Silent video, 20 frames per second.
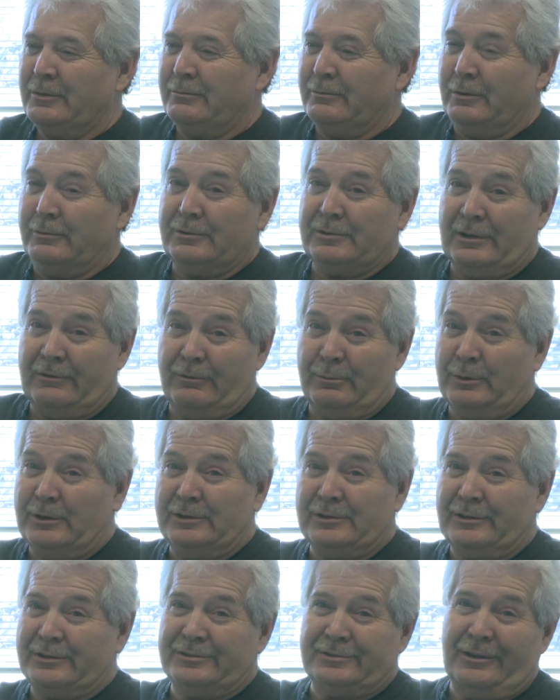Well, as everybody's
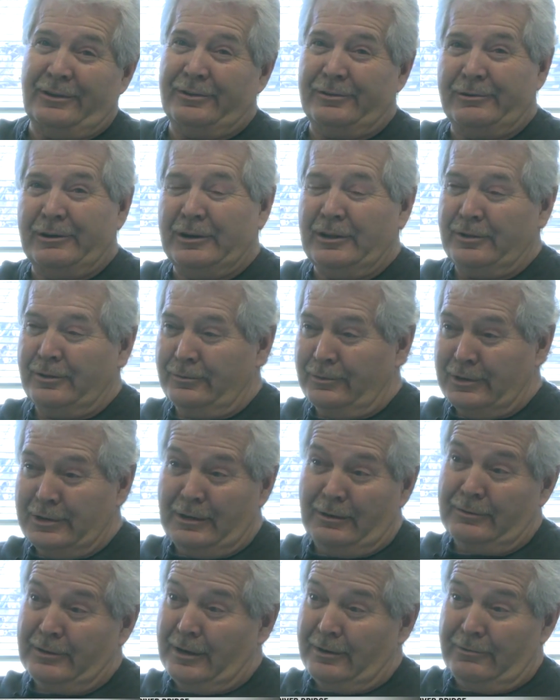accelerating going
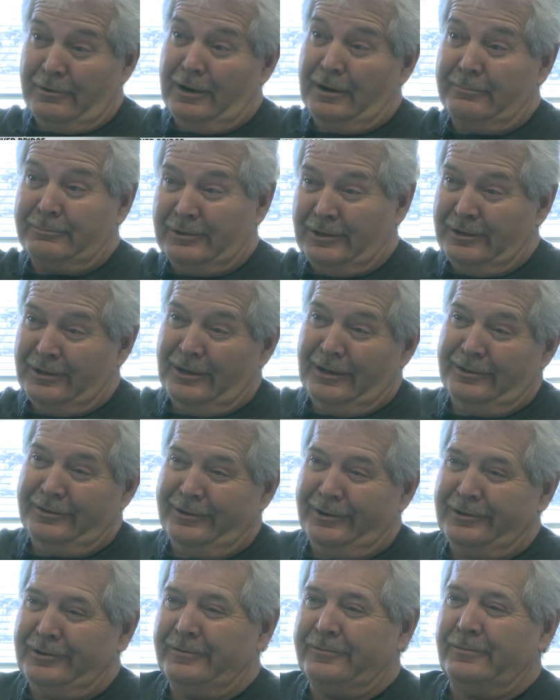down that ramp to get on
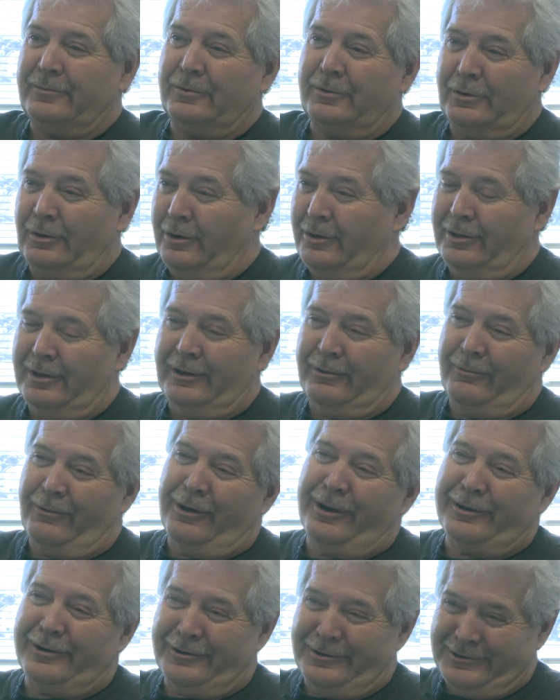94, all that
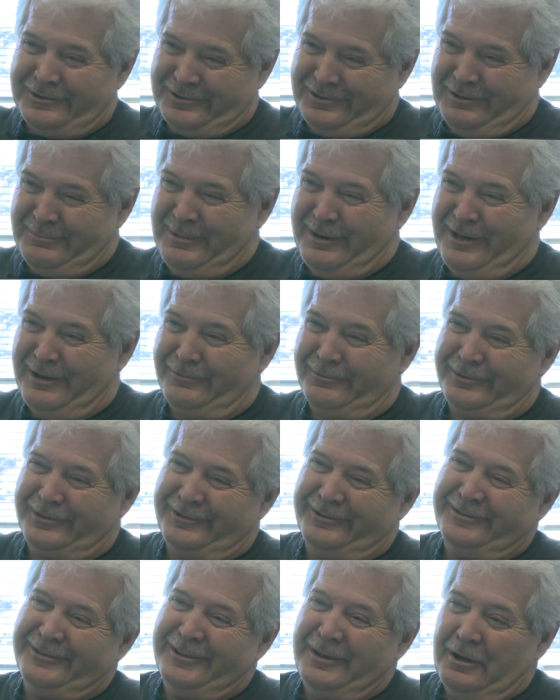water is coming out
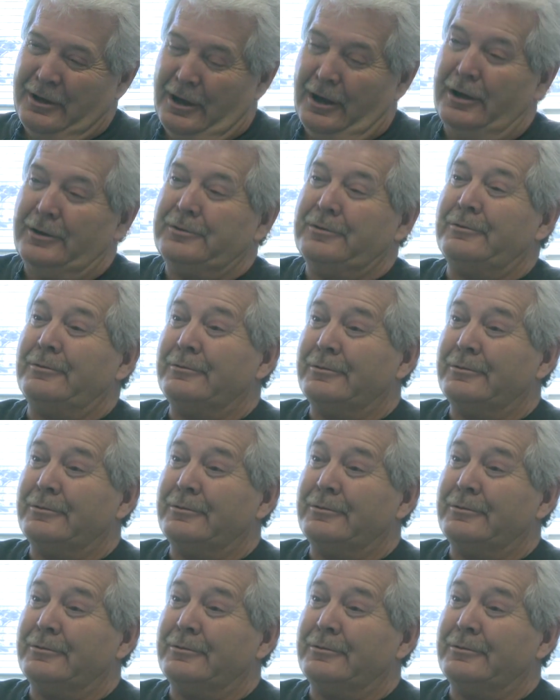onto the